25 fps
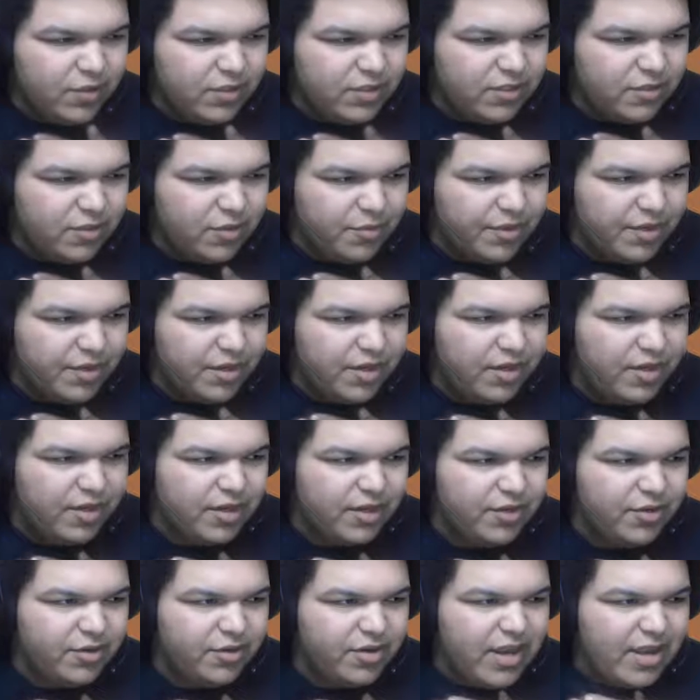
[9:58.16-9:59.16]
What's going
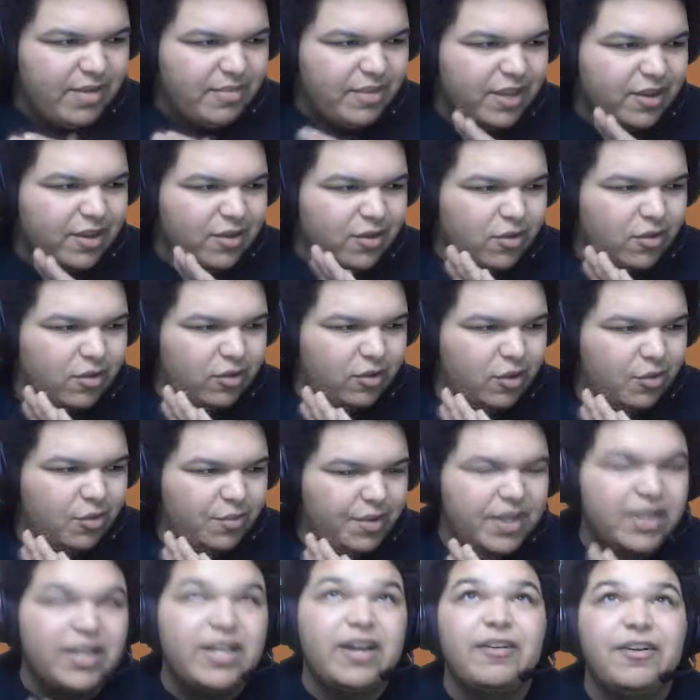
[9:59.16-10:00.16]
on, dude? I'm, like,
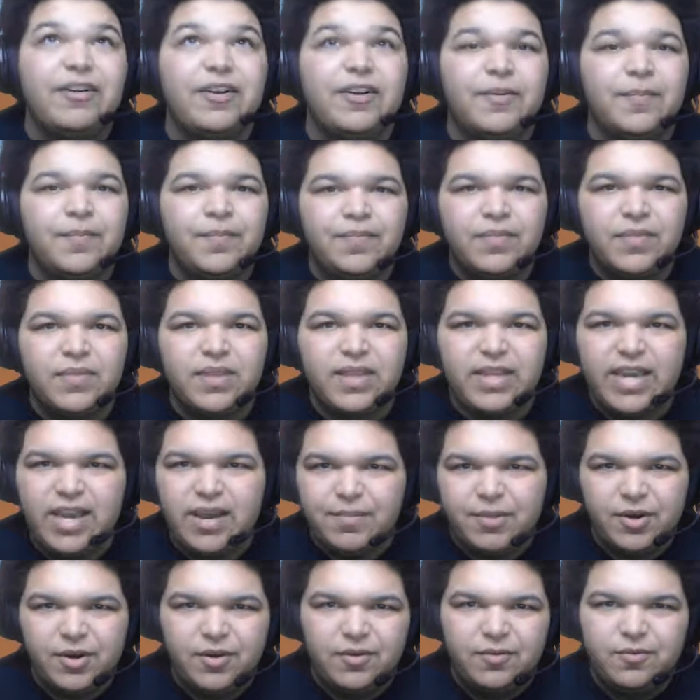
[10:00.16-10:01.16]
glowing down here.
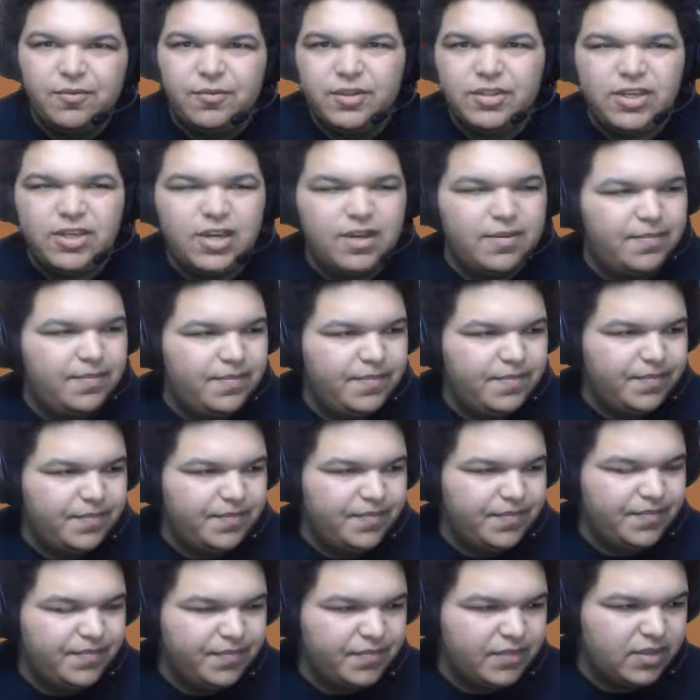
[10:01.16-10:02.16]
Camera, what's up?
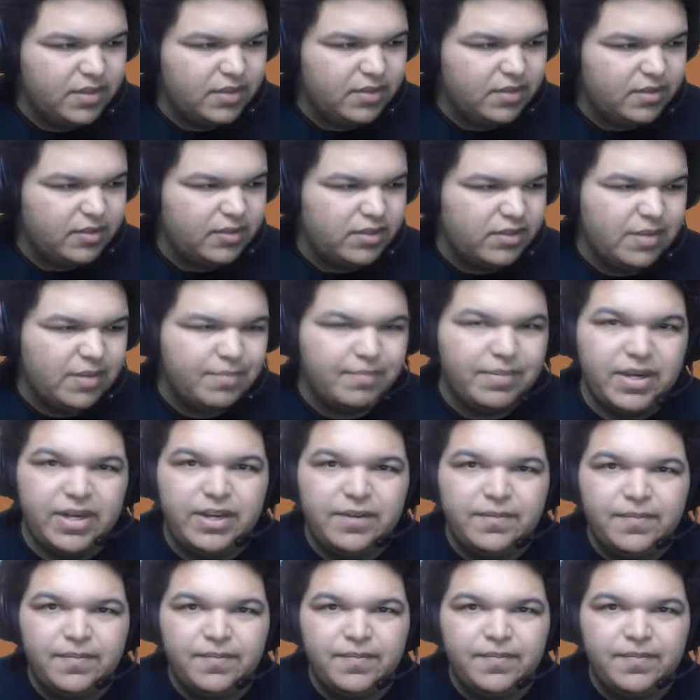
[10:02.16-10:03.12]
What's up, buddy?